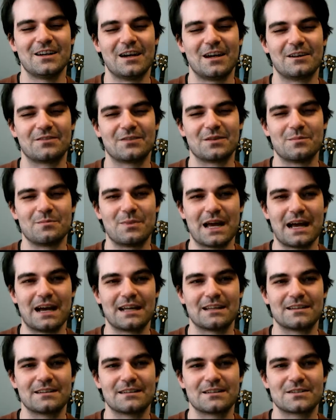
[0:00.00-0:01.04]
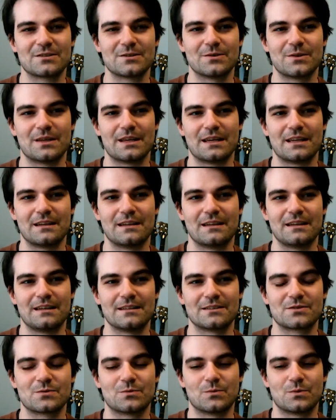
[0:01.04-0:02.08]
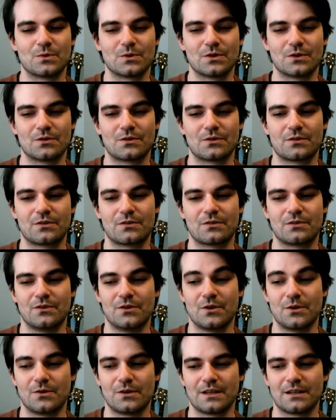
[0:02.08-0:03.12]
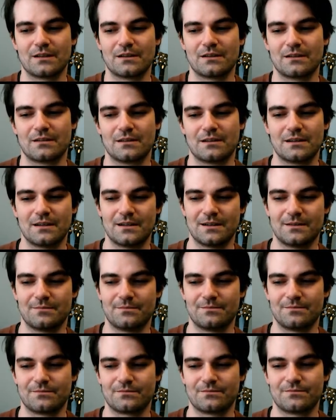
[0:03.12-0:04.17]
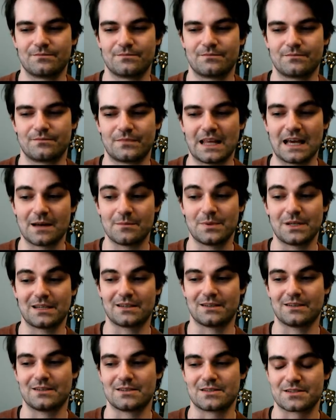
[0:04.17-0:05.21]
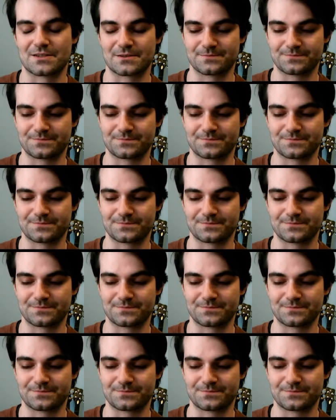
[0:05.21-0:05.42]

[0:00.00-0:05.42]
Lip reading: off the bat, so that it's worth noting that, because